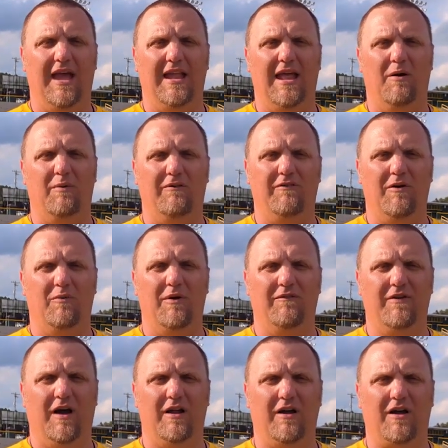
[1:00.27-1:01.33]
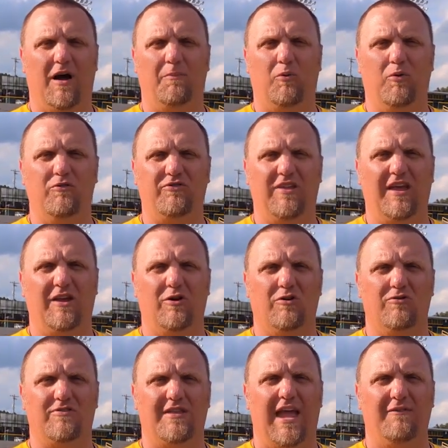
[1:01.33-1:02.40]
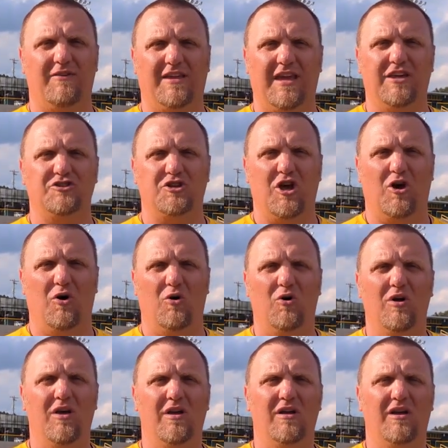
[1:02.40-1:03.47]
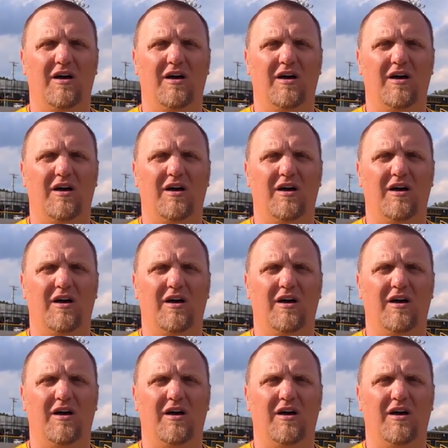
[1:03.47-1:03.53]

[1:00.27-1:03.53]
And then we've got a couple of seniors, David Kishko,